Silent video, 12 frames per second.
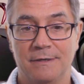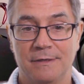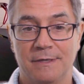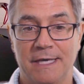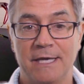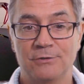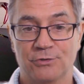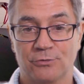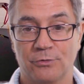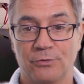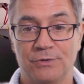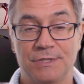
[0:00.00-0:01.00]
and
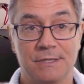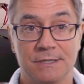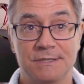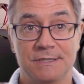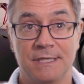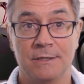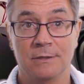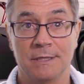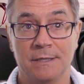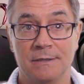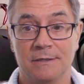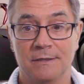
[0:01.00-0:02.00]
screwed to the
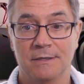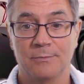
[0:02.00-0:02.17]
ceiling.